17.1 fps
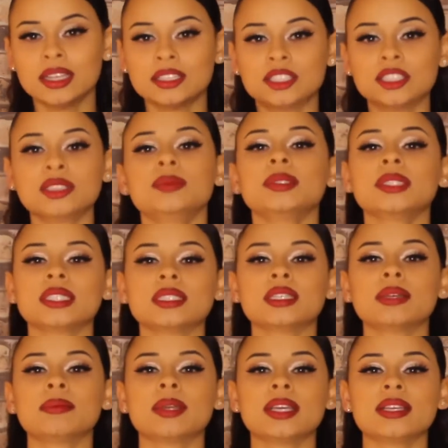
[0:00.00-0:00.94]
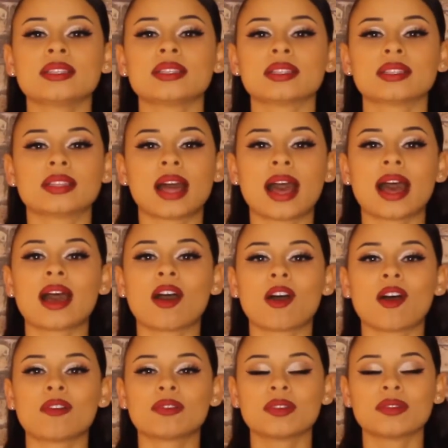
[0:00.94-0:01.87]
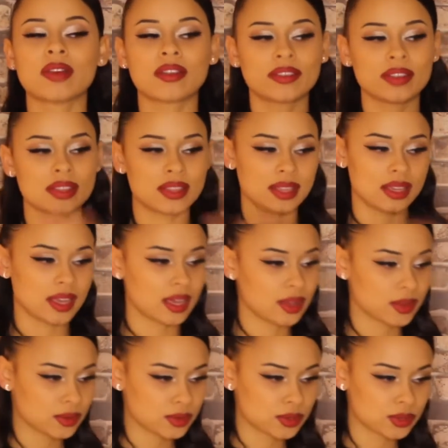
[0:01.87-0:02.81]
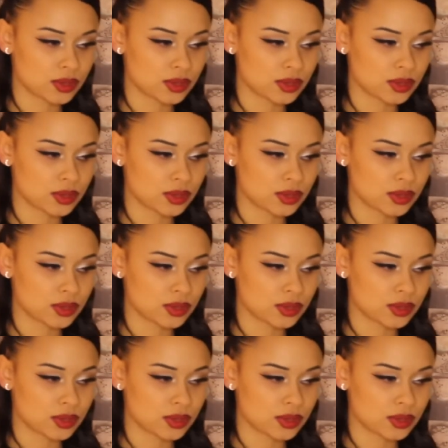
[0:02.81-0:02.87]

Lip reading: just because I base that off of everything else.